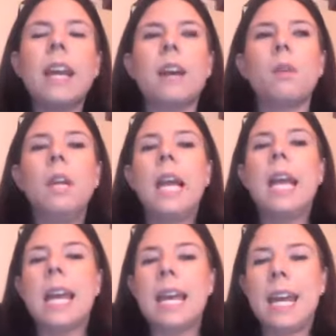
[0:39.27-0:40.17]
Now,
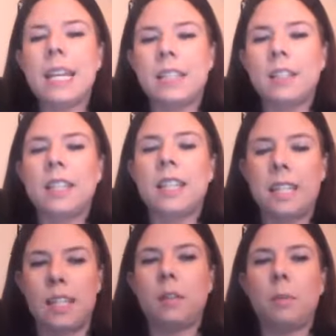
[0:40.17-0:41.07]
in essence,
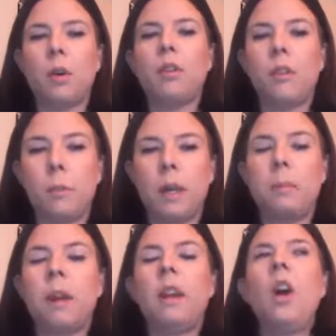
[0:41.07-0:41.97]
this is a book for
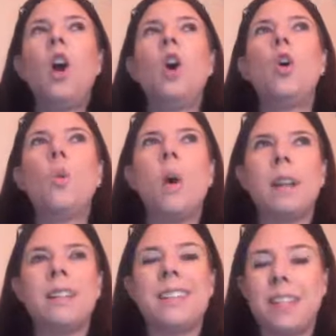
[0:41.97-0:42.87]
people who
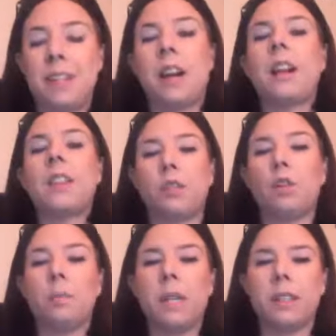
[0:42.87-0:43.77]
want to start their
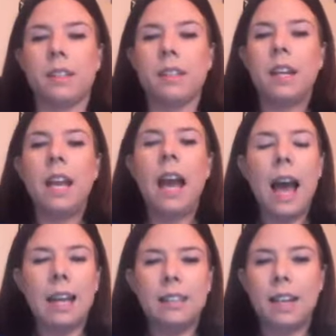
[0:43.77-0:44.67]
own business.
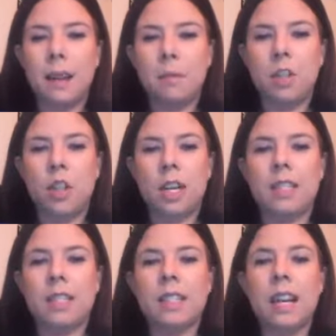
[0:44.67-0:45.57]
As the name
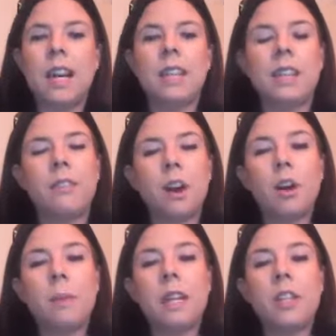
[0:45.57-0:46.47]
suggests, the
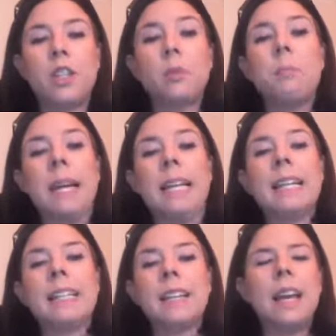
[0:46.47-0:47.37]
verb is to
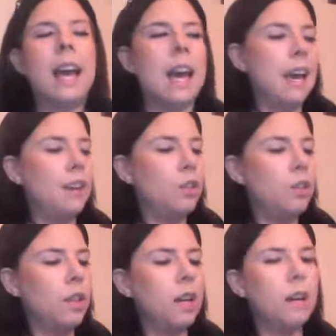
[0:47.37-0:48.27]
build, uh,
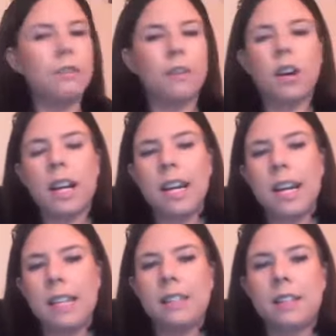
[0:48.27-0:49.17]
so therefore, it
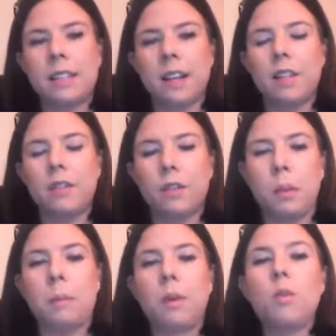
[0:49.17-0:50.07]
is designed for
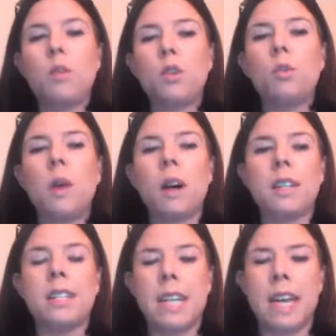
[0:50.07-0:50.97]
people who do want
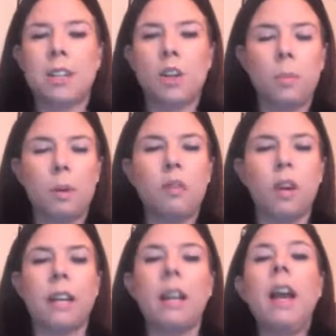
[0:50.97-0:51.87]
to get up and
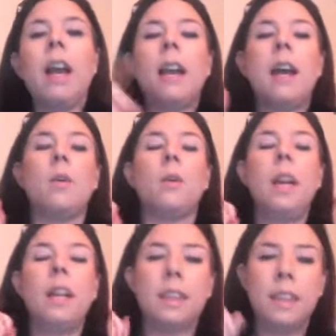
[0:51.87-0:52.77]
running. Now,
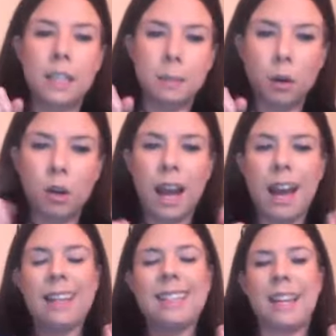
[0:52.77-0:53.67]
this book
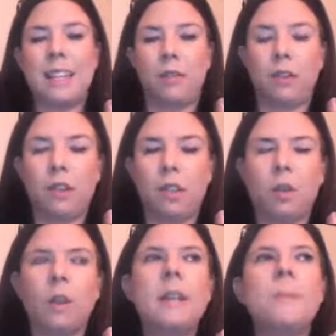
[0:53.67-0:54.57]
has a difference
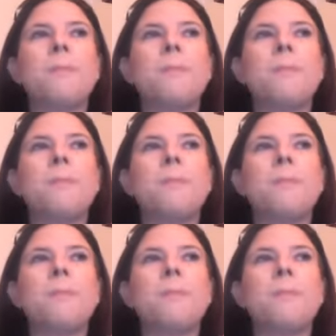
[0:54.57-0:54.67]
though.